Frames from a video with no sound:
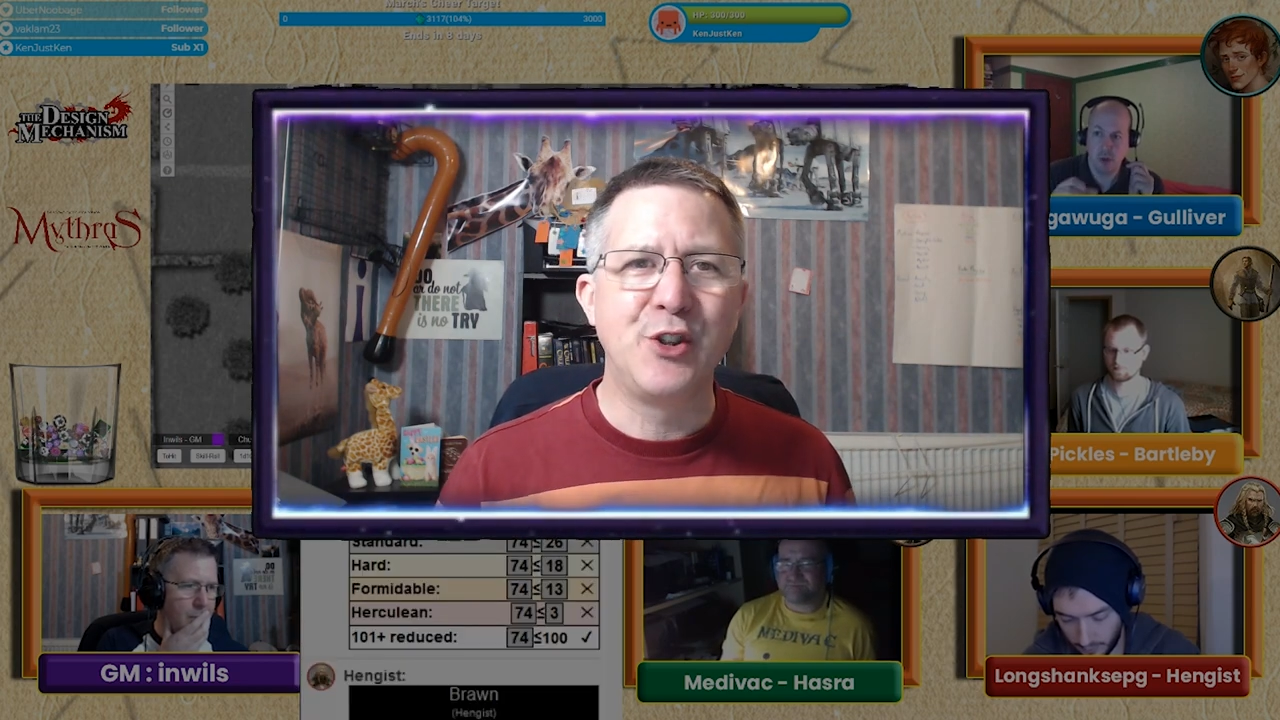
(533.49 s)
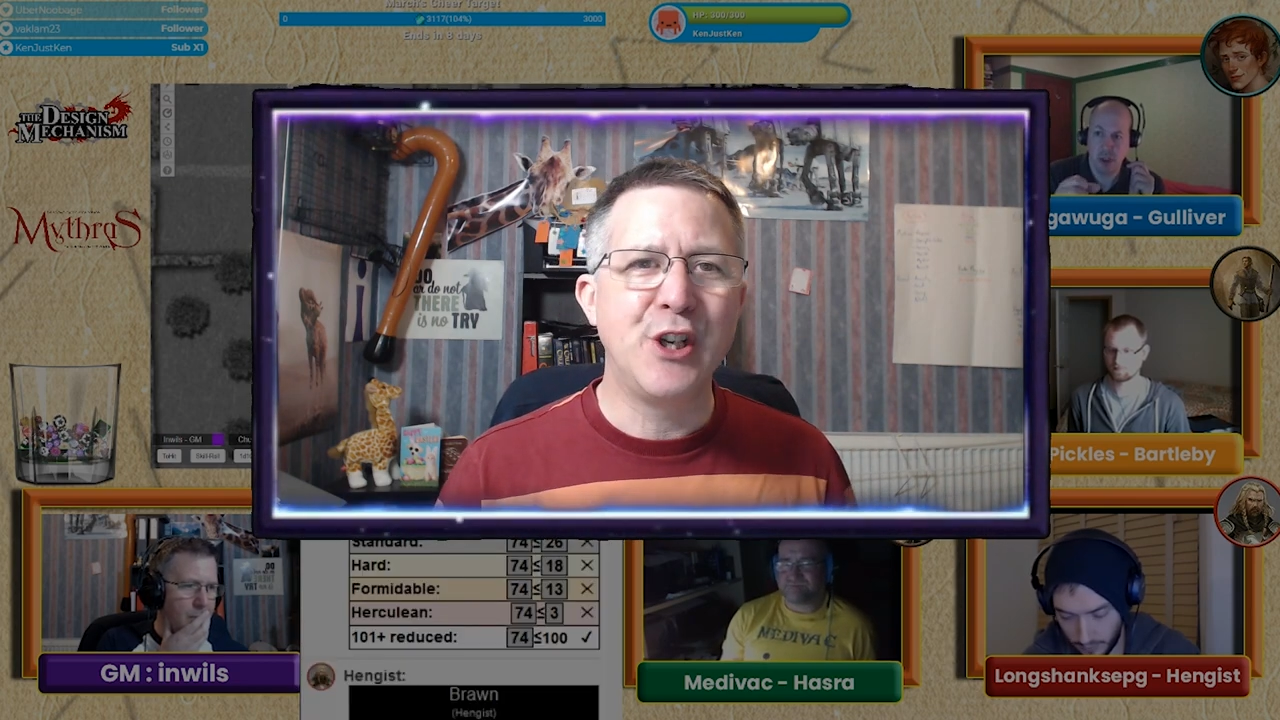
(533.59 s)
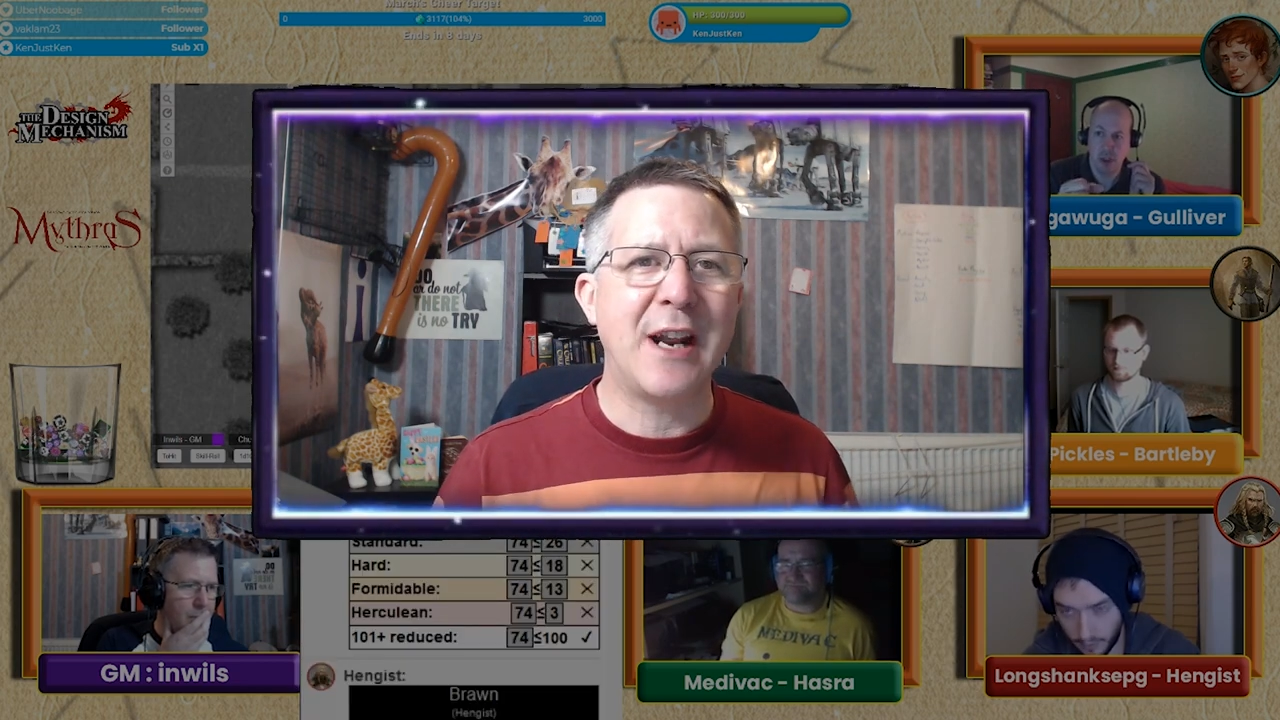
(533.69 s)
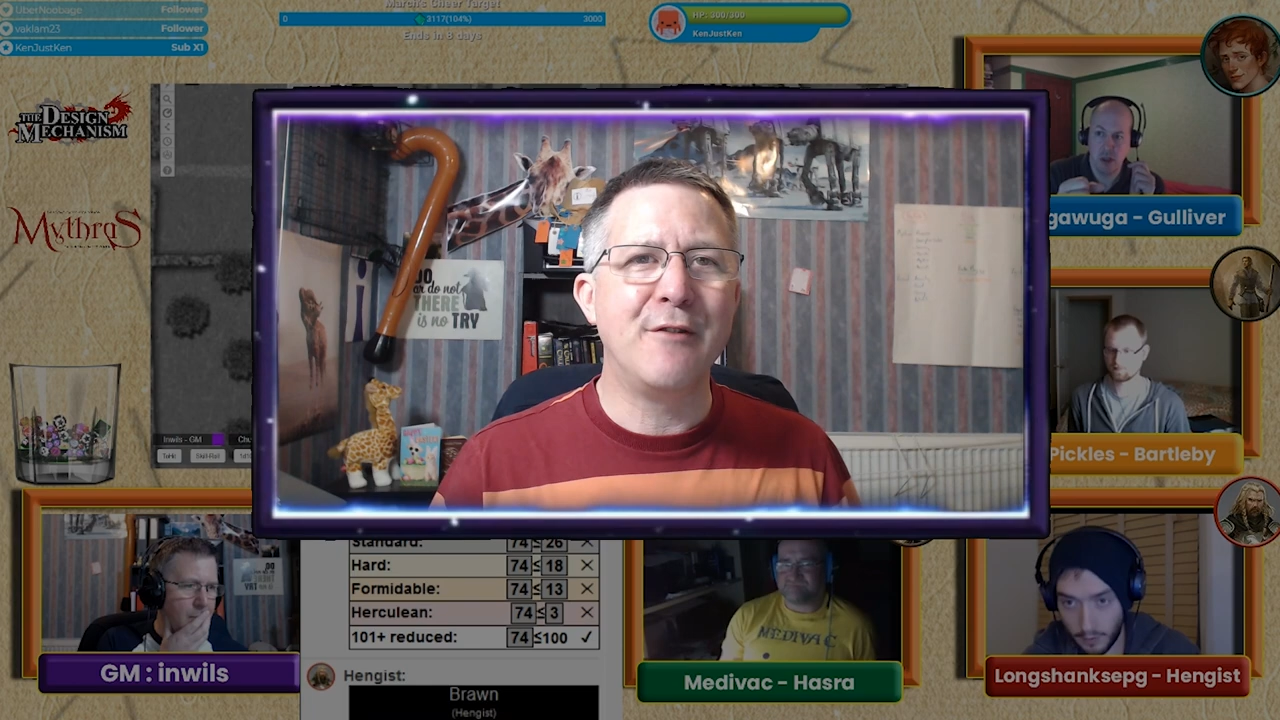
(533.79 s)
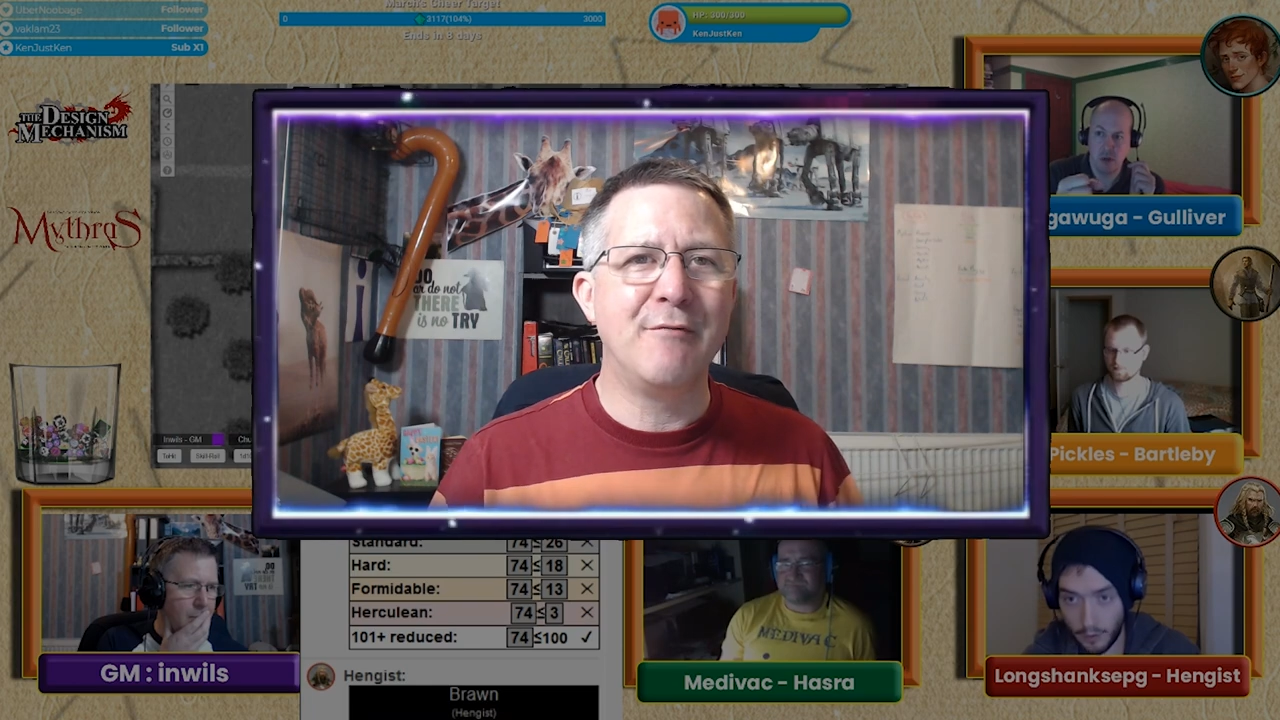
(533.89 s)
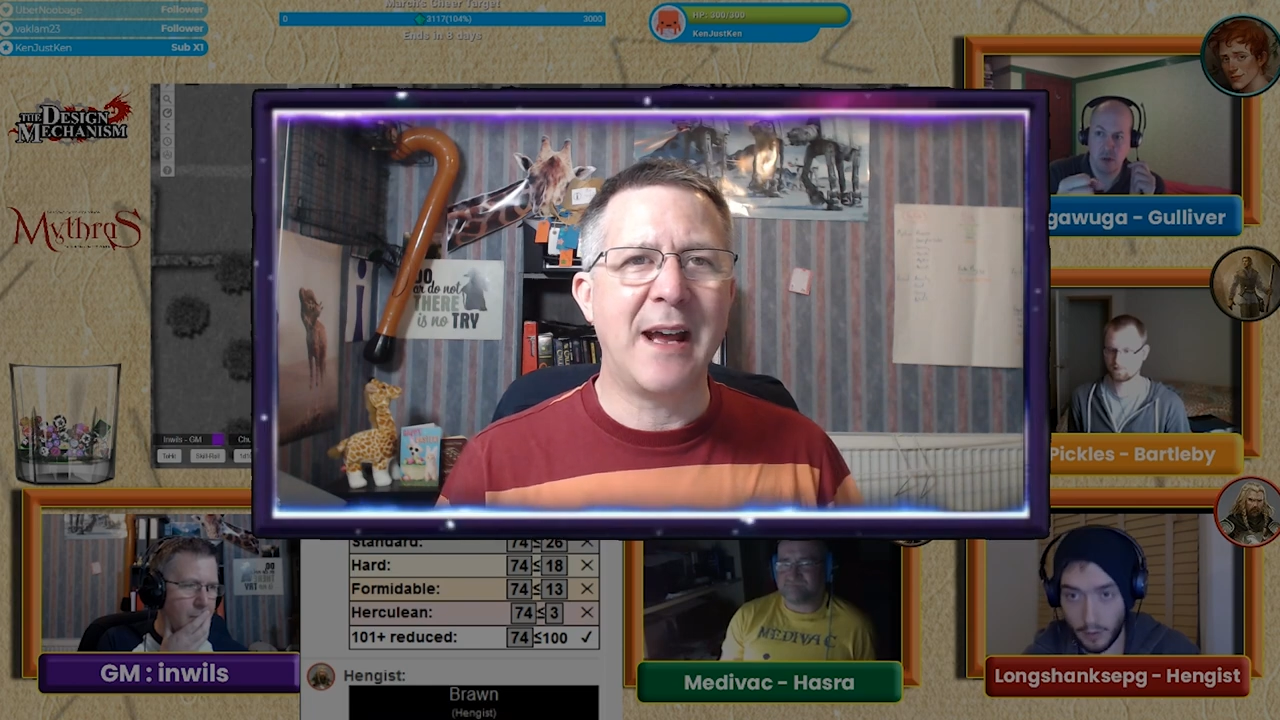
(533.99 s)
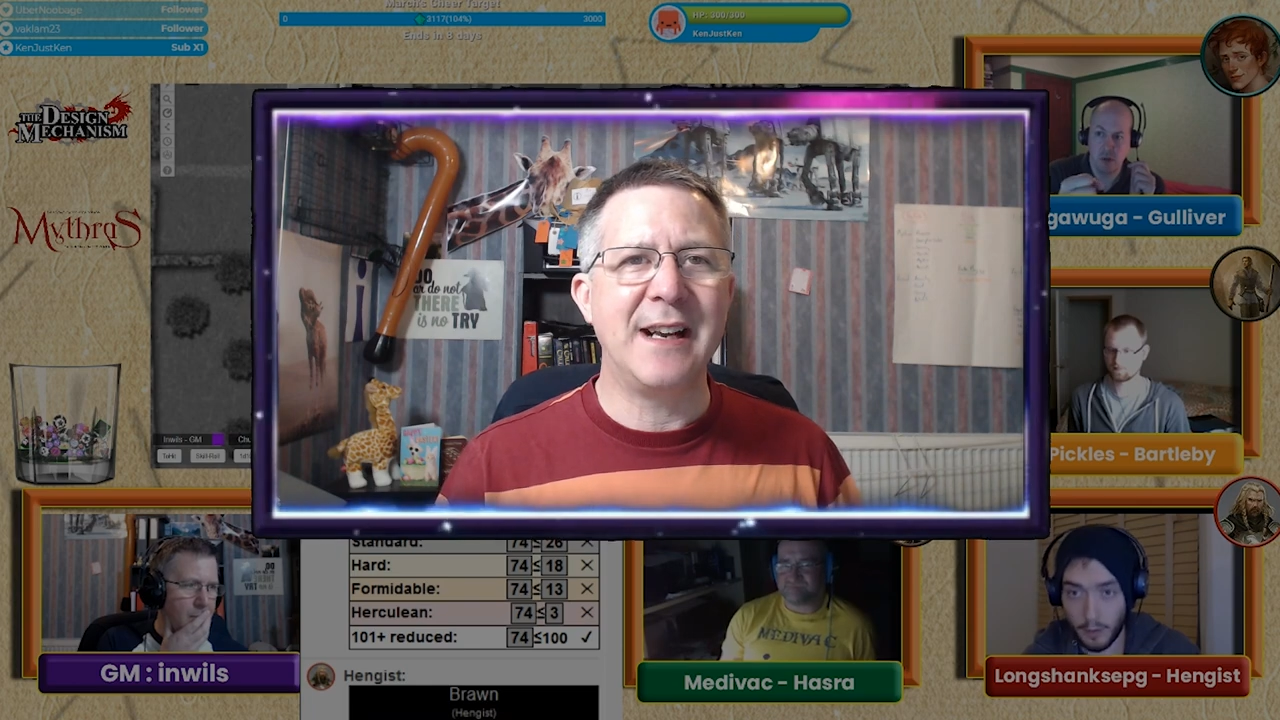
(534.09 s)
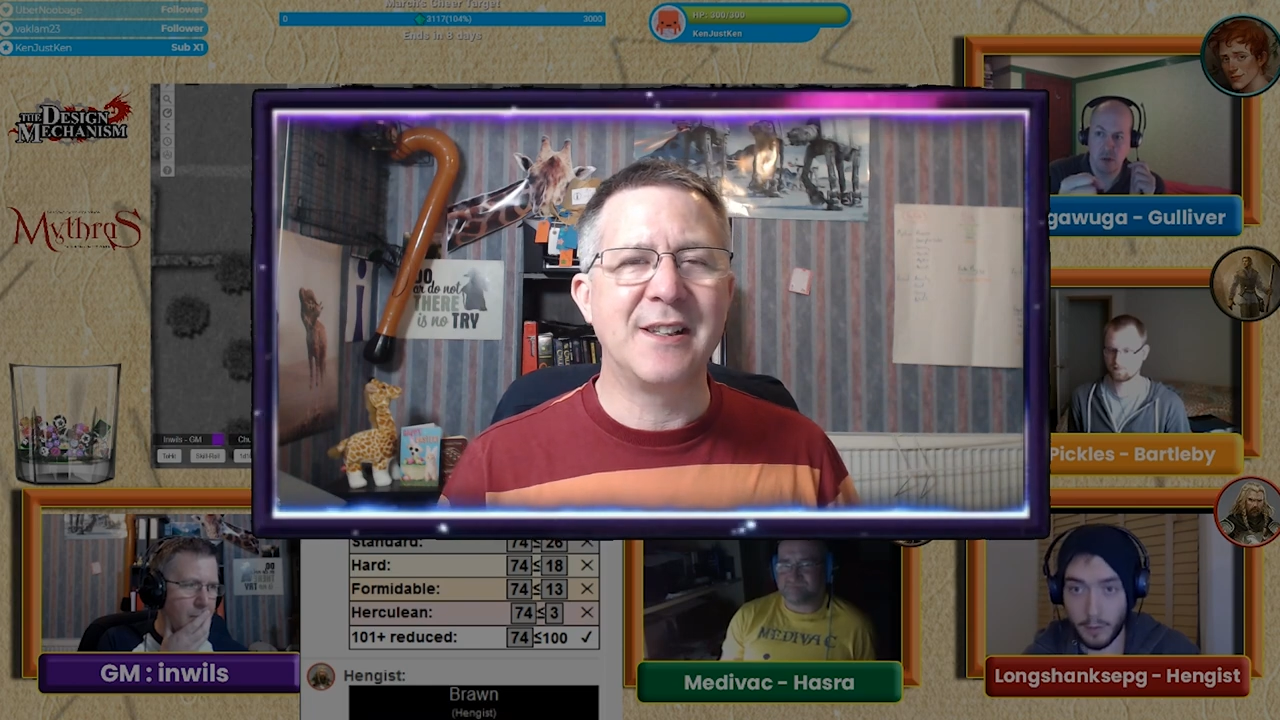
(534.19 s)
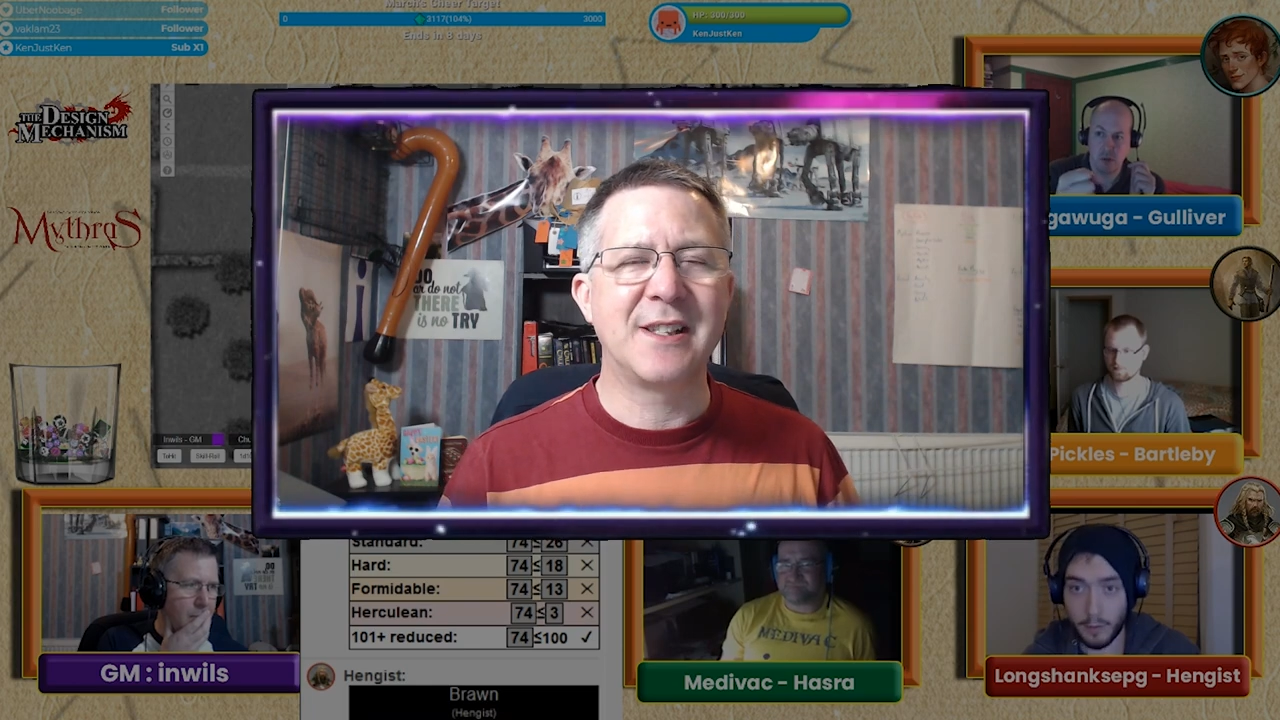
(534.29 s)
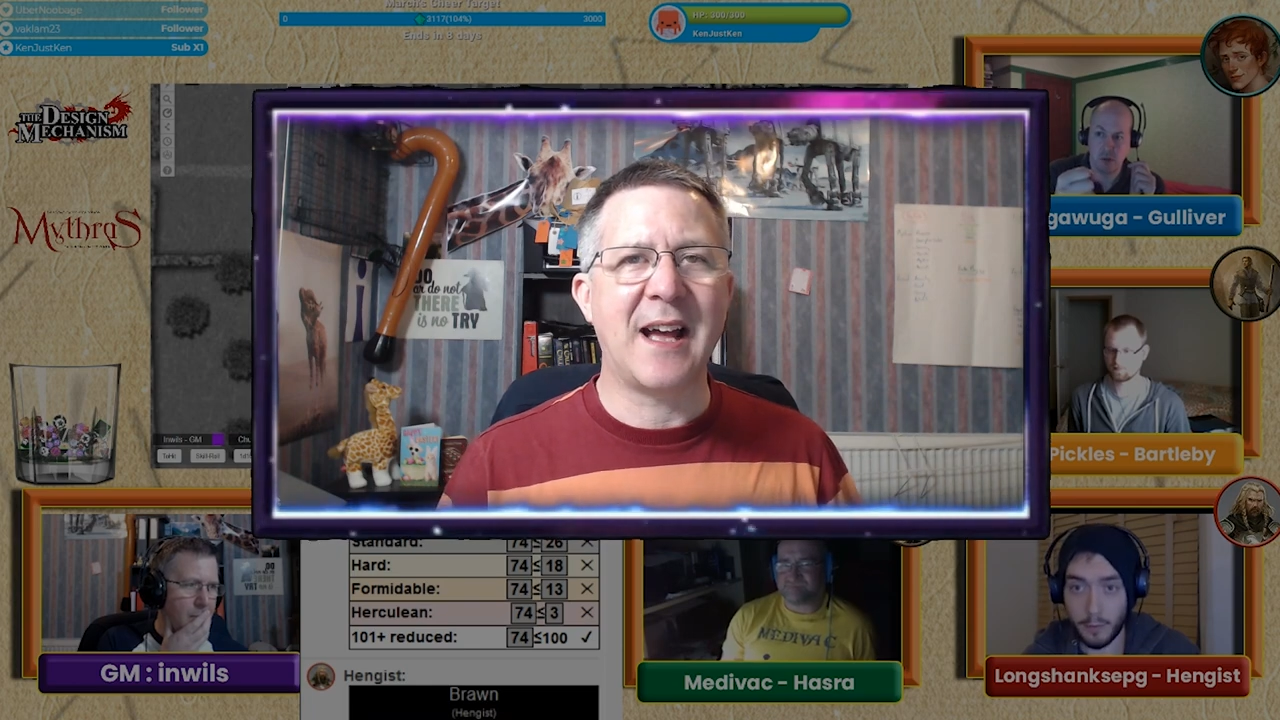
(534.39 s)

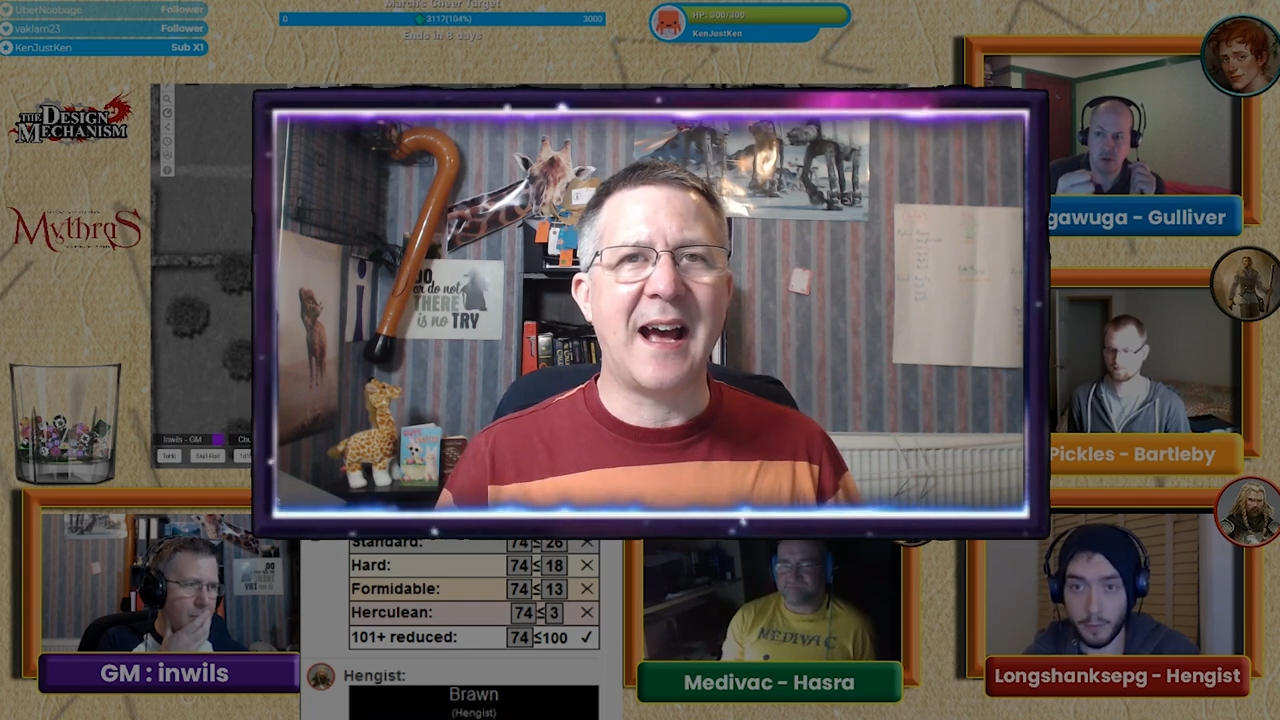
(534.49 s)
generates